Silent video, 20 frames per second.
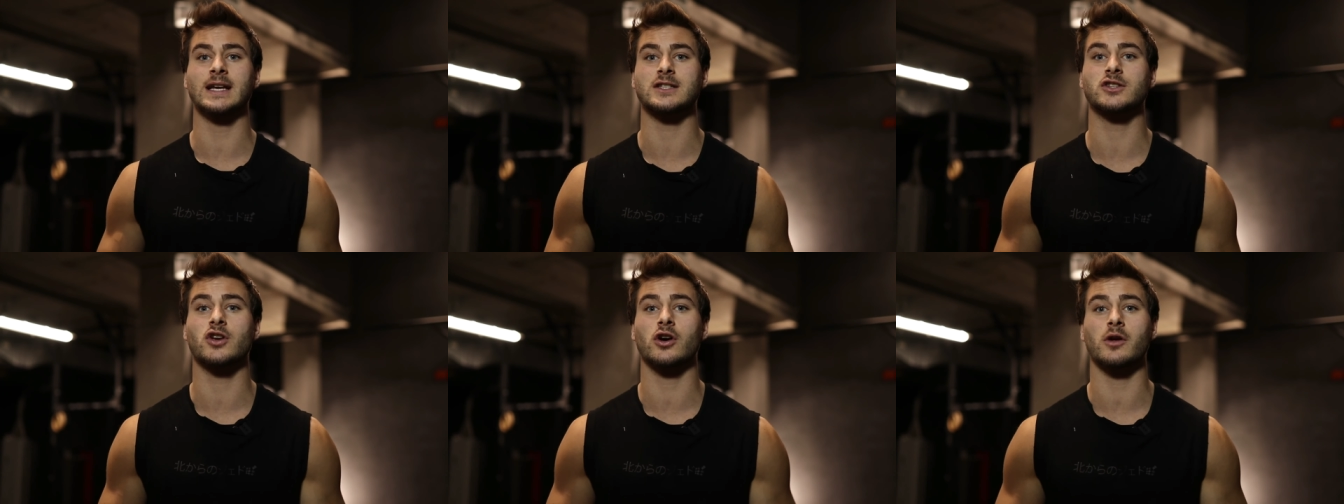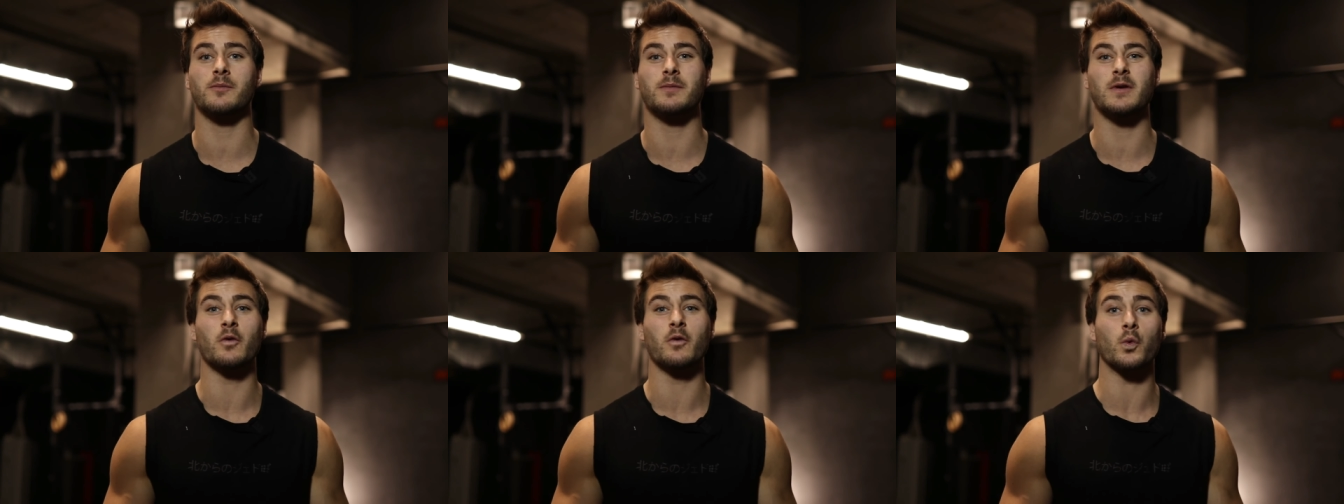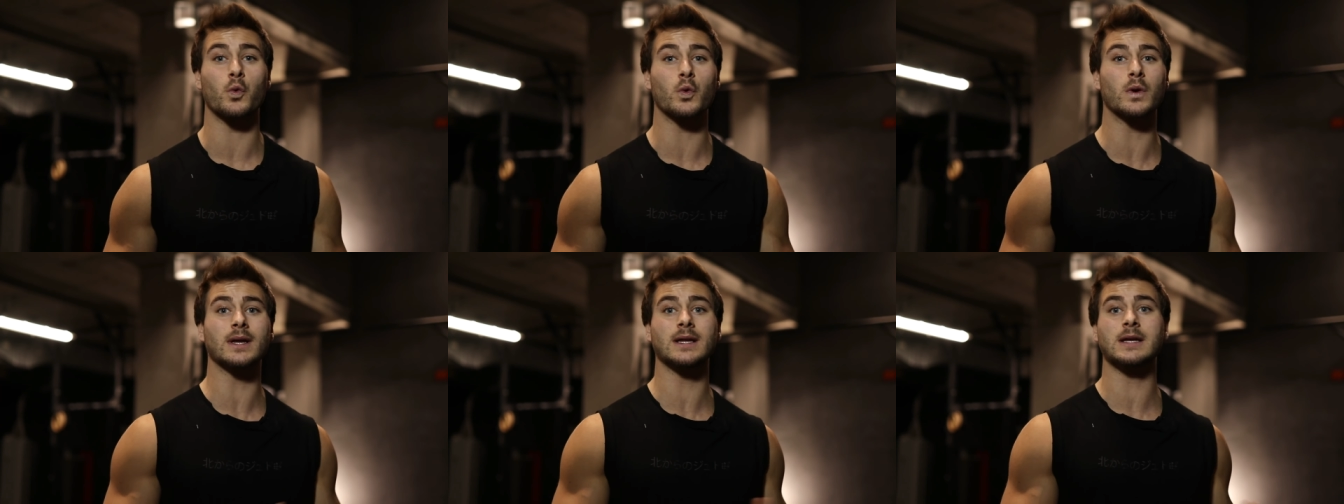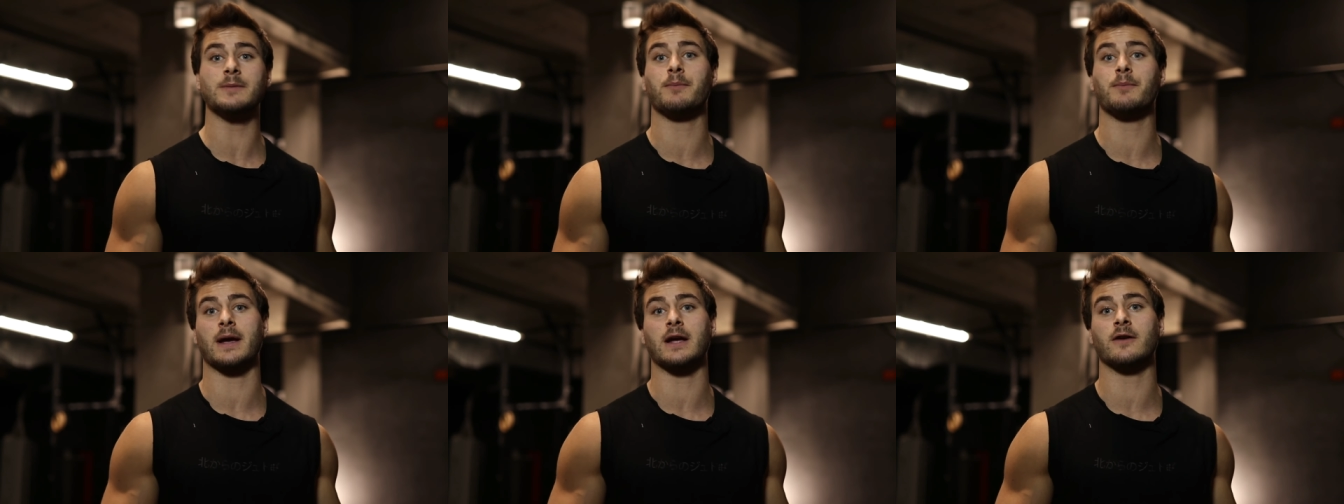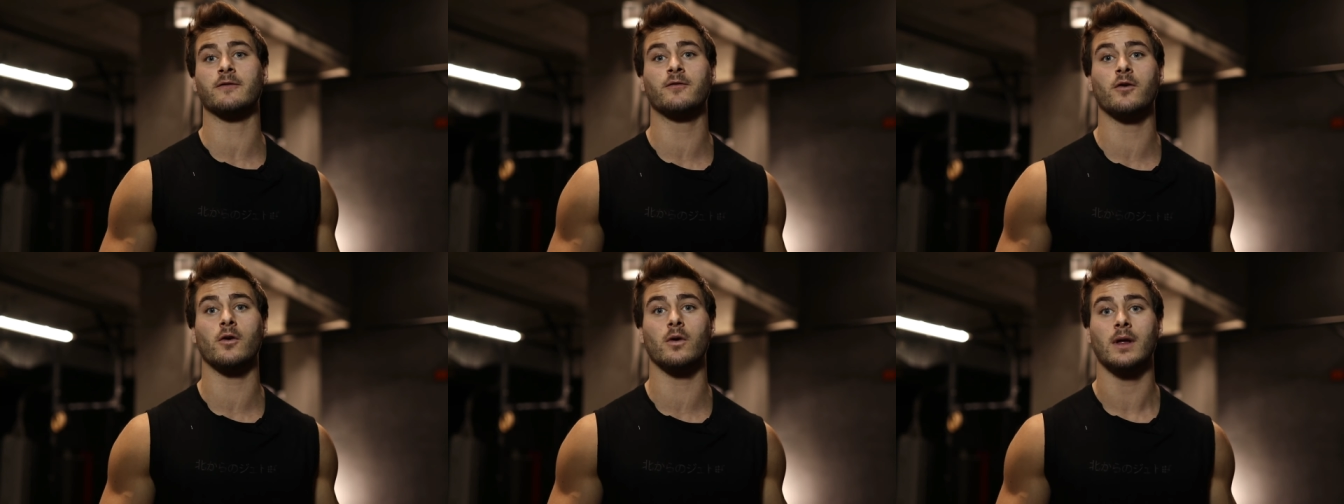it's gonna be really
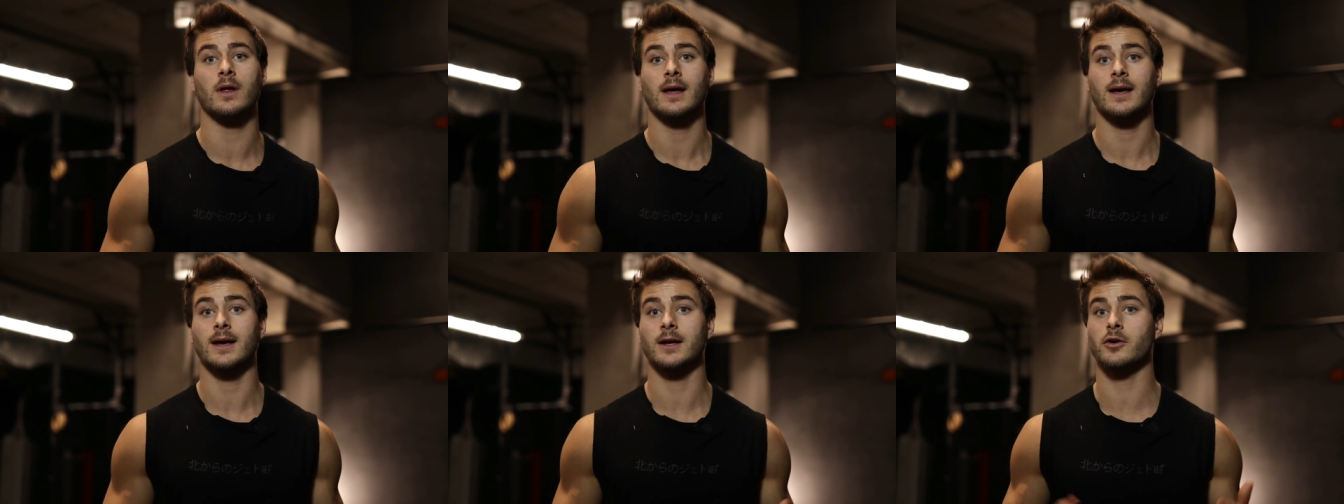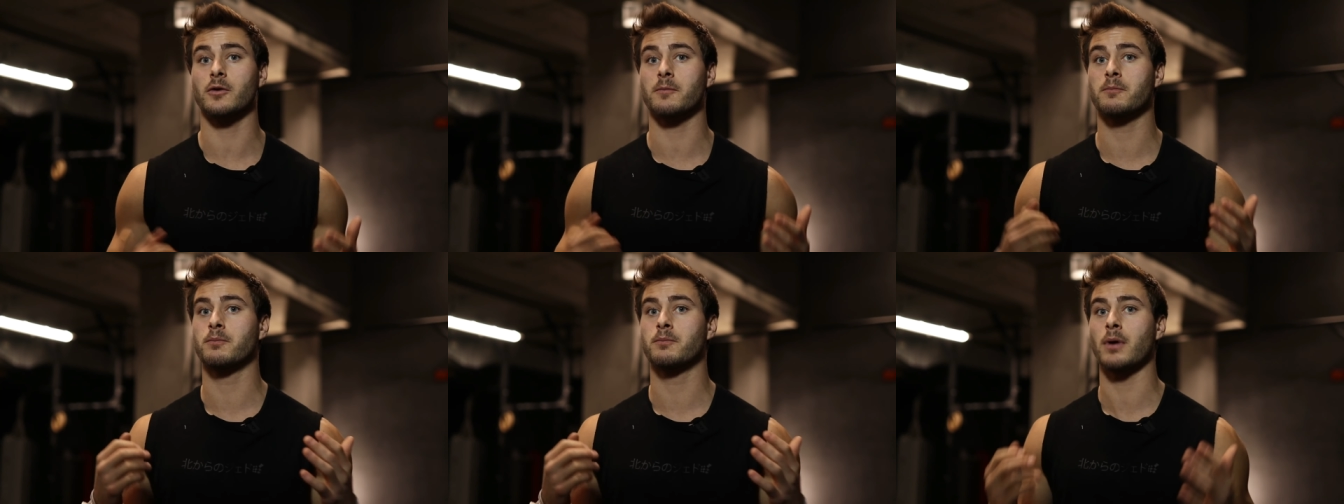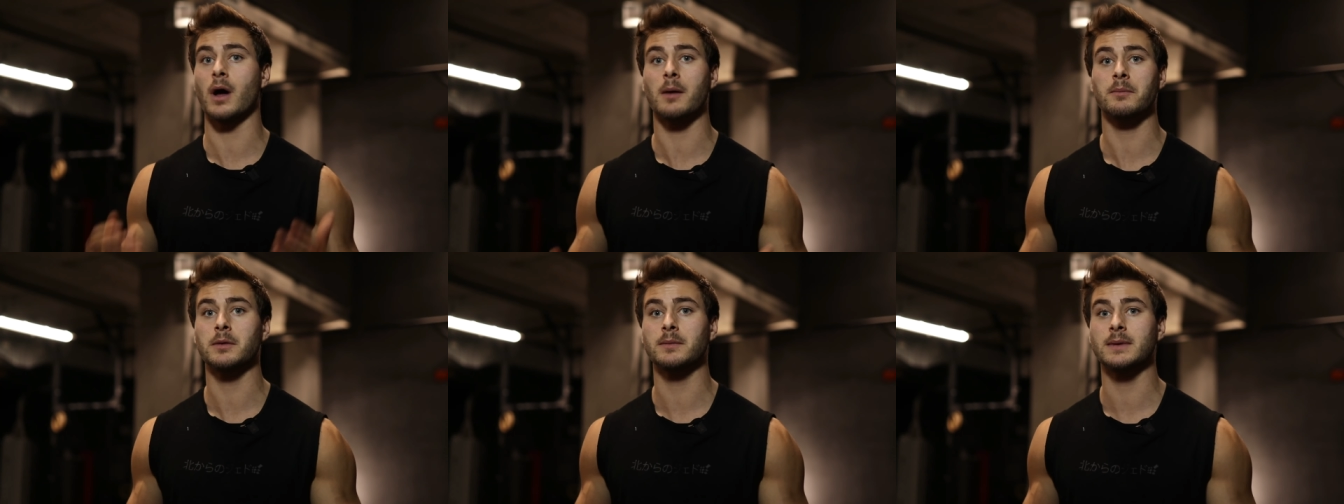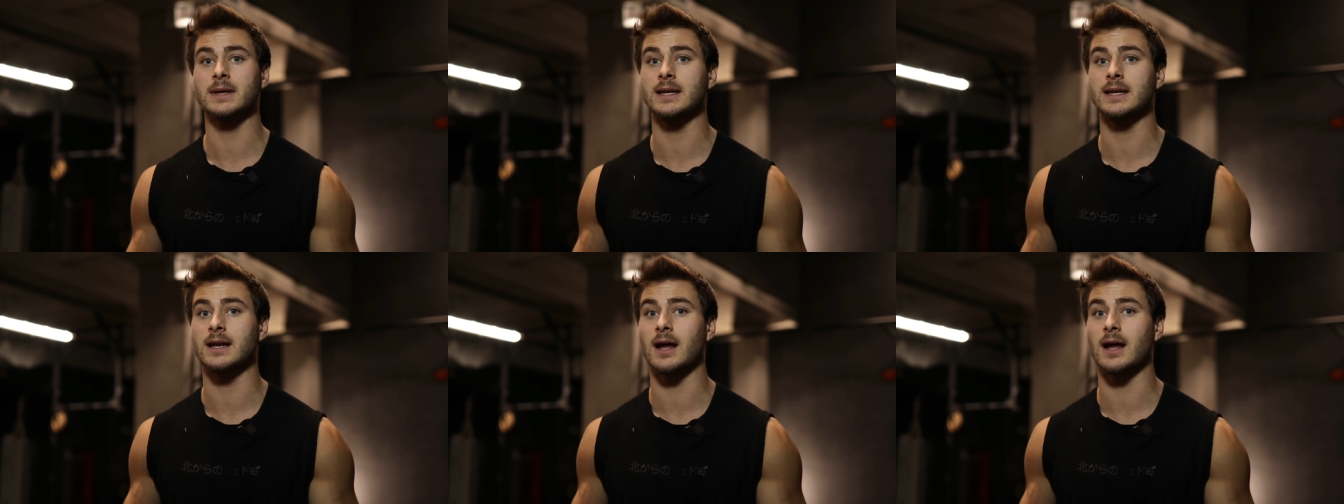painful and you're probably